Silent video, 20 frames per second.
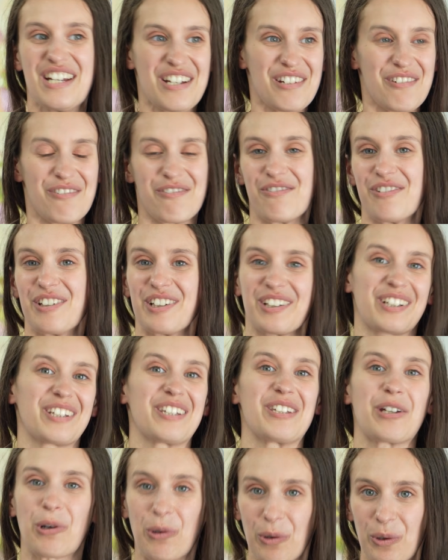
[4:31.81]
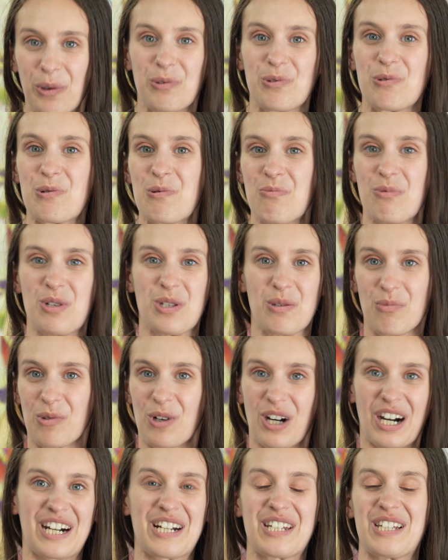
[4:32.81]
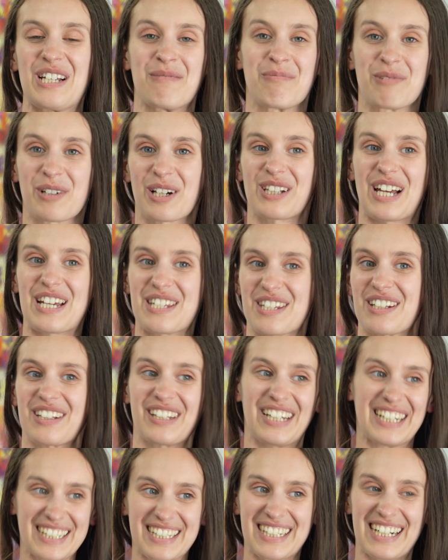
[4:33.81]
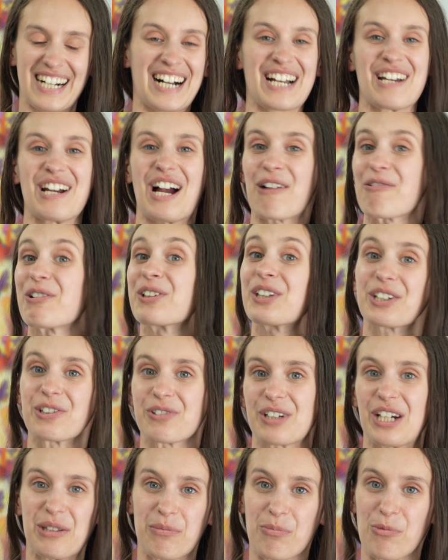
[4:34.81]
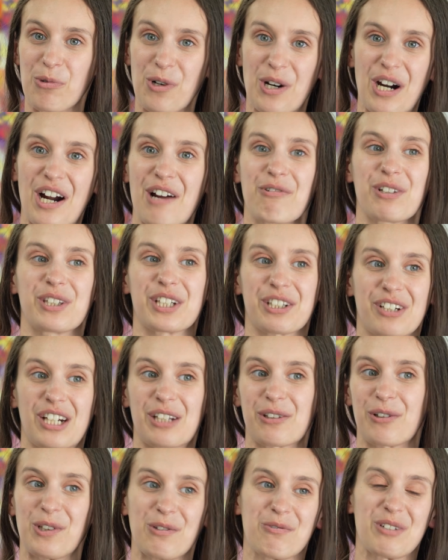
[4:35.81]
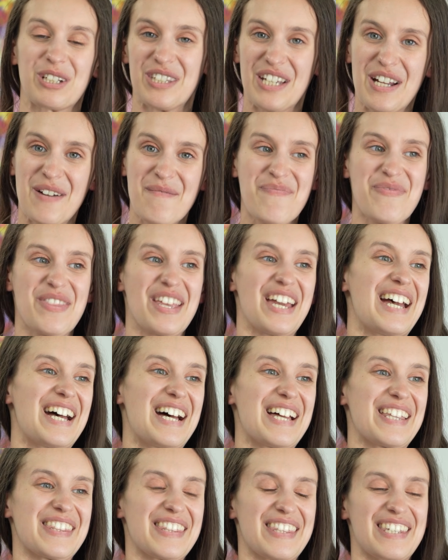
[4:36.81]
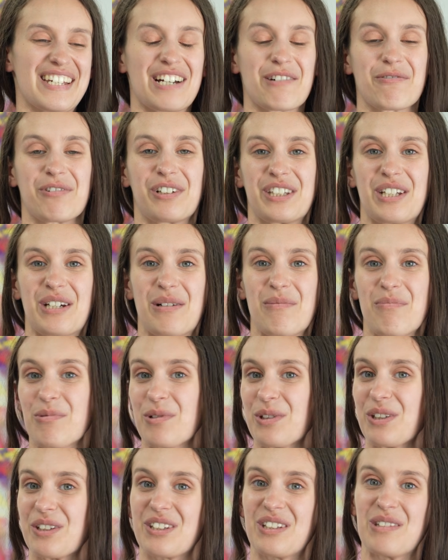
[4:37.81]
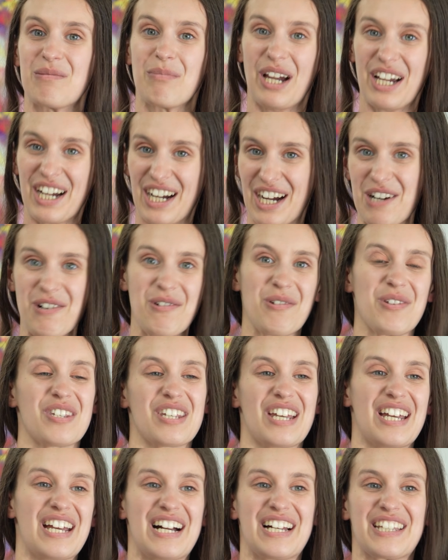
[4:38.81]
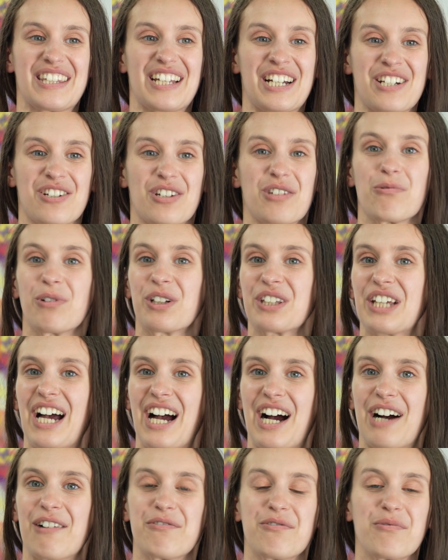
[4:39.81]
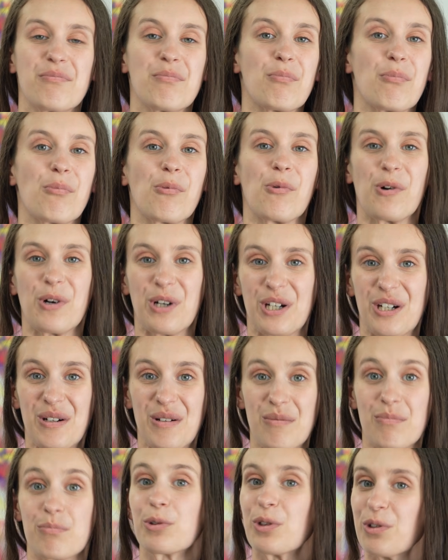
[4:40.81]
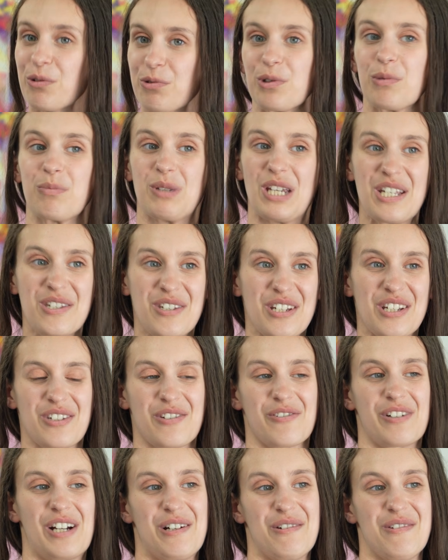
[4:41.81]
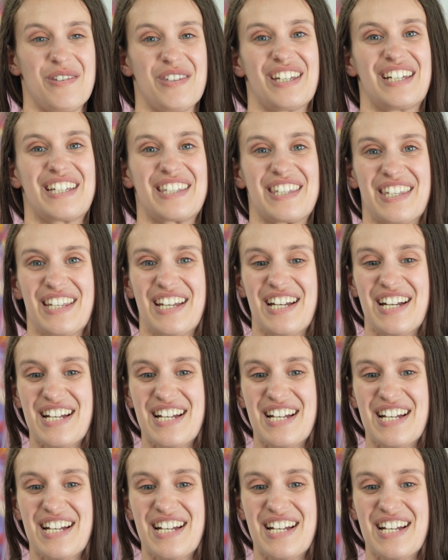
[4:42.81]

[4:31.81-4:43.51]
fill the whole room with more art. I'm realizing like I want to create more. I want to create all of it, and I want to put it in my house, and I just want to have more beautiful paintings around. And